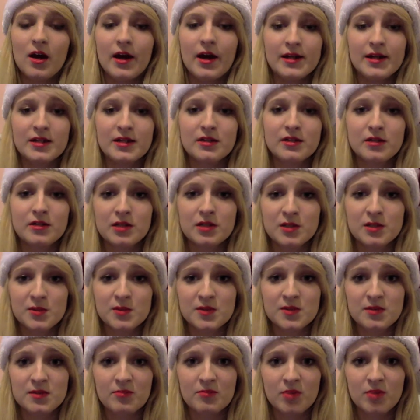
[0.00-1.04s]
I didn't know this
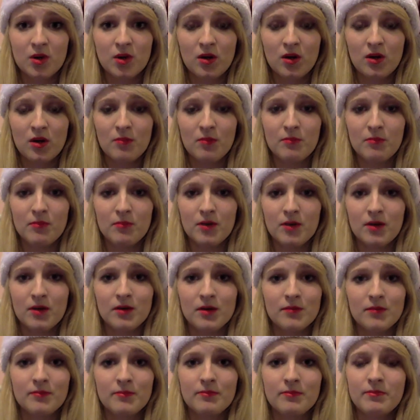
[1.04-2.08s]
was a book.
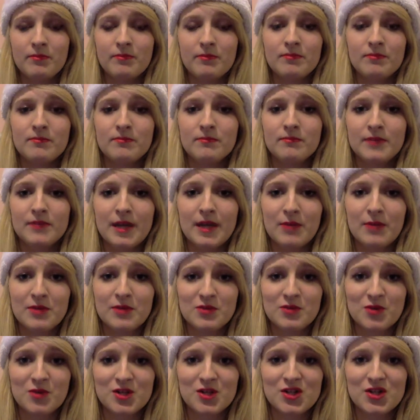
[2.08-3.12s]
My Nan was
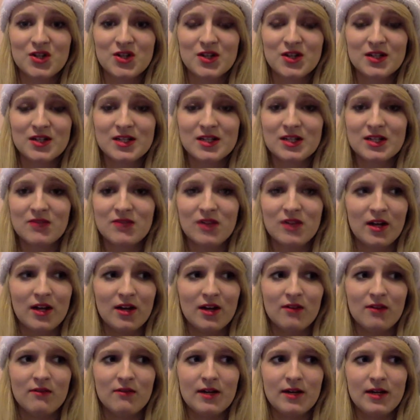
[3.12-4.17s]
watching it on TV and I
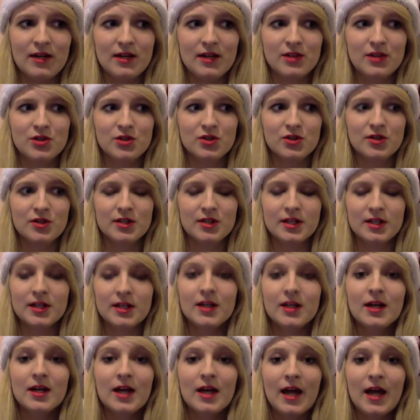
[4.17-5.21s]
really enjoyed it
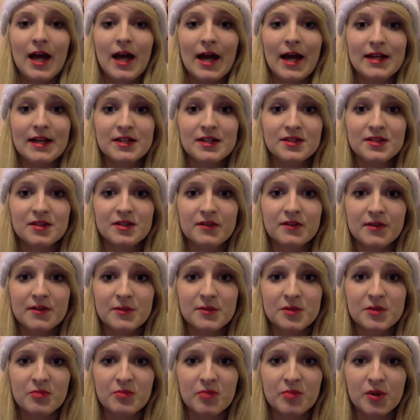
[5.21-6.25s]
and discovered it
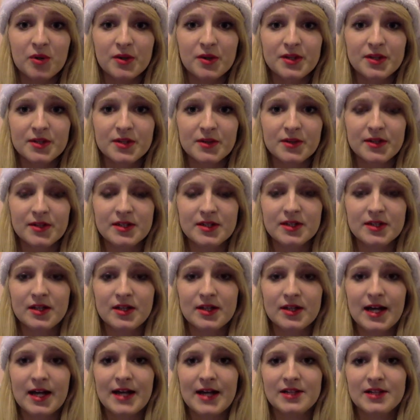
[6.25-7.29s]
was a book, so I decided
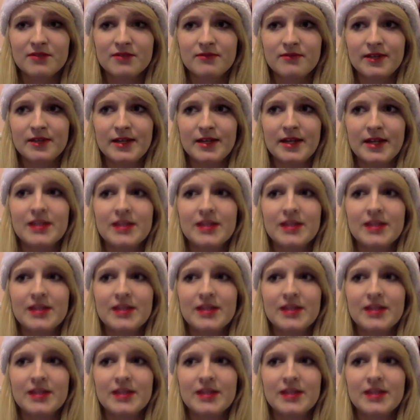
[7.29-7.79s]
I had to read it.